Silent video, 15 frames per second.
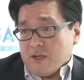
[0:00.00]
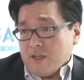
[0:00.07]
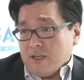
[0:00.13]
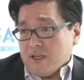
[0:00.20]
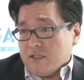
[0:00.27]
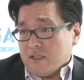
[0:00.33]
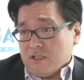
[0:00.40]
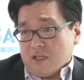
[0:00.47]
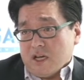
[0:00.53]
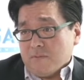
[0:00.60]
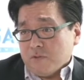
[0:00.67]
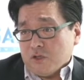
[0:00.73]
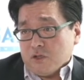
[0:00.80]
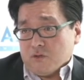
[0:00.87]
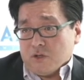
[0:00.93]
So I think as
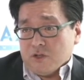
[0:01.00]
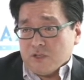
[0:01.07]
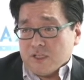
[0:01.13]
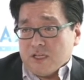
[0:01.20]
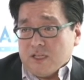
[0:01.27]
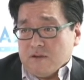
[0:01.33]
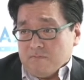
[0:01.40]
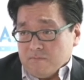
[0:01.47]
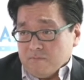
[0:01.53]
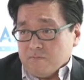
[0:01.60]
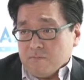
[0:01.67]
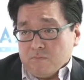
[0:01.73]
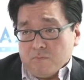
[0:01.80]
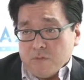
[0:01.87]
adoption grows, I think